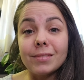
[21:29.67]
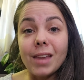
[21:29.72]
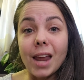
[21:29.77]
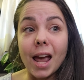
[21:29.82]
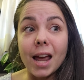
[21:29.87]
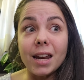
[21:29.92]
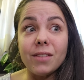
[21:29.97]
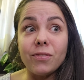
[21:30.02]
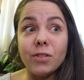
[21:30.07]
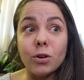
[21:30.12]

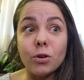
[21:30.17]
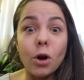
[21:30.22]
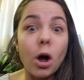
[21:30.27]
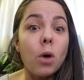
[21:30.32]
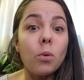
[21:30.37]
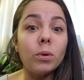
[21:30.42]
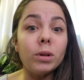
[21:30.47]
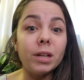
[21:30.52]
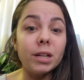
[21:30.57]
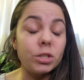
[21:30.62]
And if you're
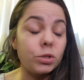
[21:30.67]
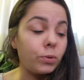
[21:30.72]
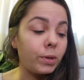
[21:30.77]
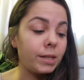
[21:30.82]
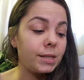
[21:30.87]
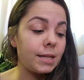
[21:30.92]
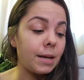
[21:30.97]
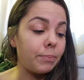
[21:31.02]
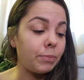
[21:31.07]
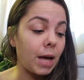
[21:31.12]
not willing to
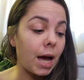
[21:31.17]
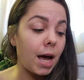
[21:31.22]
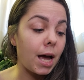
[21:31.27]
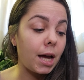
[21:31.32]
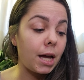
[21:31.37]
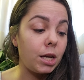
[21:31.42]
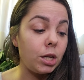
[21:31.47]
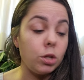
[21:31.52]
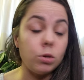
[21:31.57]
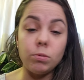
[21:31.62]
accept that,
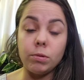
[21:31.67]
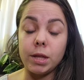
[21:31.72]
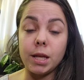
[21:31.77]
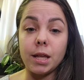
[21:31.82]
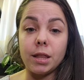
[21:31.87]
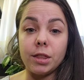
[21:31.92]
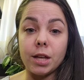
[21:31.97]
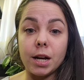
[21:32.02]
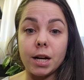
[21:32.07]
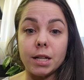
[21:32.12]
and you
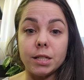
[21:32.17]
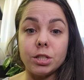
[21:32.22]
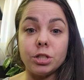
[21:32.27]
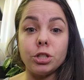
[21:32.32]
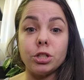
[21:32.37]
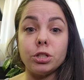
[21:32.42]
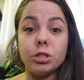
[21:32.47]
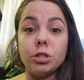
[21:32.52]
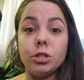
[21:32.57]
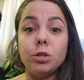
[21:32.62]
think that it's
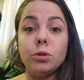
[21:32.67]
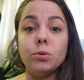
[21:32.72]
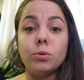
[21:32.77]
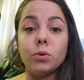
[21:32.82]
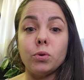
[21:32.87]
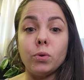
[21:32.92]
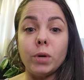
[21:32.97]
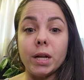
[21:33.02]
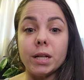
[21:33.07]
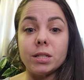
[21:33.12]
just you
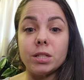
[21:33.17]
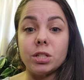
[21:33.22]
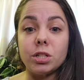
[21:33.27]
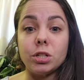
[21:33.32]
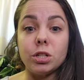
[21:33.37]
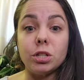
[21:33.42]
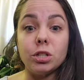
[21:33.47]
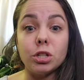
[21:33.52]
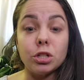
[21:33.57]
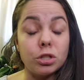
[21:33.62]
who needs to
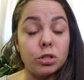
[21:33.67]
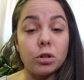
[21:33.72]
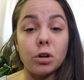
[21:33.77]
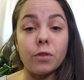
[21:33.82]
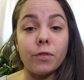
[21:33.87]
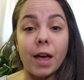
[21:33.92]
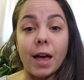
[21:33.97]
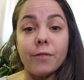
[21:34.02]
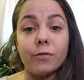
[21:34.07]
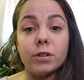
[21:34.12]

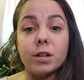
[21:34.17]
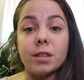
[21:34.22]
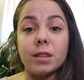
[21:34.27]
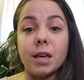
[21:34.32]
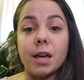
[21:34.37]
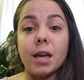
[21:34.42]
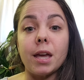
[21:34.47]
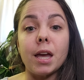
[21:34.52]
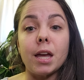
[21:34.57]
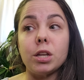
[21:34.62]
deserve
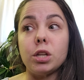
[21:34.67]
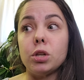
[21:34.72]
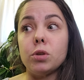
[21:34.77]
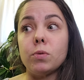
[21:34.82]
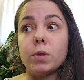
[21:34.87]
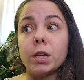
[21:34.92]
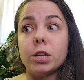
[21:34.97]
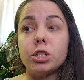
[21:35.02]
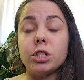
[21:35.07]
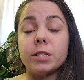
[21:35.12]
everything, and you
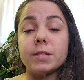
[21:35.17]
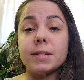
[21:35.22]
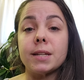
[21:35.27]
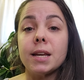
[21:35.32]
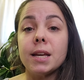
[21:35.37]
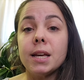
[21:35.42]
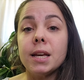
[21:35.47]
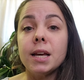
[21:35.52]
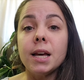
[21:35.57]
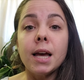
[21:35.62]
can just
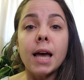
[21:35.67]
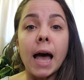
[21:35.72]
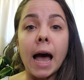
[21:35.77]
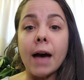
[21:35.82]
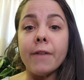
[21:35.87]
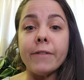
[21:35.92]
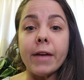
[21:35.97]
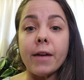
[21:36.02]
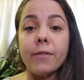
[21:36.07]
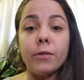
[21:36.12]

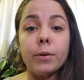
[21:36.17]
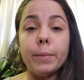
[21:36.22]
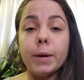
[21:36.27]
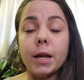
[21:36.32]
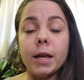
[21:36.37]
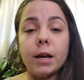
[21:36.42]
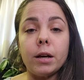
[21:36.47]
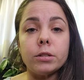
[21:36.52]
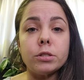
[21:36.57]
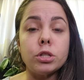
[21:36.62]
have
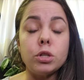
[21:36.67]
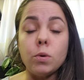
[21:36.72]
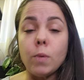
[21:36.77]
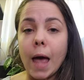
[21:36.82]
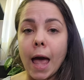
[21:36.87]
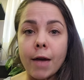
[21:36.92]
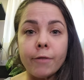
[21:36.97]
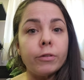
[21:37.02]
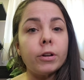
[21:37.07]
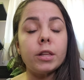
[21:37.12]
everybody else do
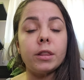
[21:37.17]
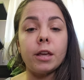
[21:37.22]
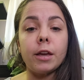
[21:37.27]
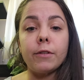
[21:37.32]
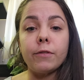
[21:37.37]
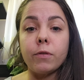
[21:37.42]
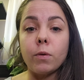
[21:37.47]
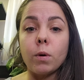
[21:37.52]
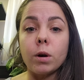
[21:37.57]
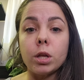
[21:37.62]
everything
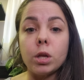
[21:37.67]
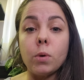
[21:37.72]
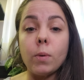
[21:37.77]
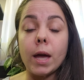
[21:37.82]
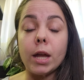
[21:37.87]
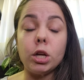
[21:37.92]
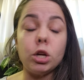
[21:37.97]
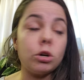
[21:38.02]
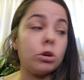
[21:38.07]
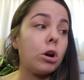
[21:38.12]
for you,
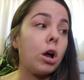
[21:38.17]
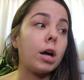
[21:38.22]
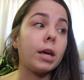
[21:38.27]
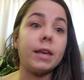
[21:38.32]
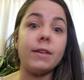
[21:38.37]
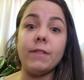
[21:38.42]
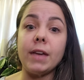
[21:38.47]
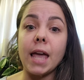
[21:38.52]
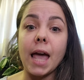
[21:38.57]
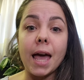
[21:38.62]
and you're not
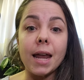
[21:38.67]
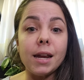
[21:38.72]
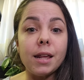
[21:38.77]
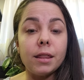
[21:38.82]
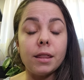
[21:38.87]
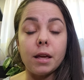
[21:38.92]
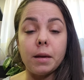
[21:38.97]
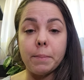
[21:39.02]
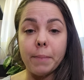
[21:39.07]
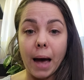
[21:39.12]
giving
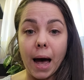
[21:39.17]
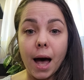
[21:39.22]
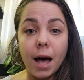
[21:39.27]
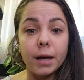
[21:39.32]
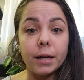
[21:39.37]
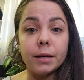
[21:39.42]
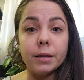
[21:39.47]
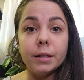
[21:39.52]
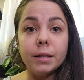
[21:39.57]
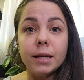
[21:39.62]
anything
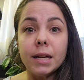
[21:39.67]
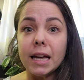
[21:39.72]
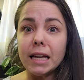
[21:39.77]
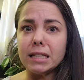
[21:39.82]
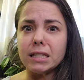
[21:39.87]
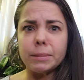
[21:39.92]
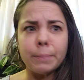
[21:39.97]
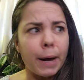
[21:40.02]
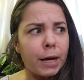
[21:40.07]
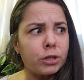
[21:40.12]
back,
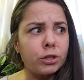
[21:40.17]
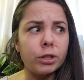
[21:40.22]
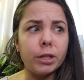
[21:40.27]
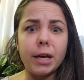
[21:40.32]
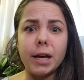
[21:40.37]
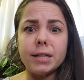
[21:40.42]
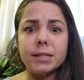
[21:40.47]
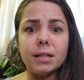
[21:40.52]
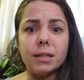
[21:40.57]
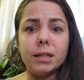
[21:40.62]
especially
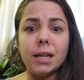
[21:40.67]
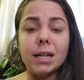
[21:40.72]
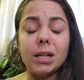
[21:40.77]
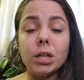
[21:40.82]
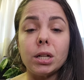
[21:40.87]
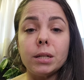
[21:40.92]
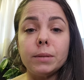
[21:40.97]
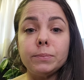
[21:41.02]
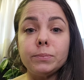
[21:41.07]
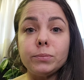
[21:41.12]
as a
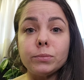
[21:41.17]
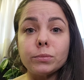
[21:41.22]
leader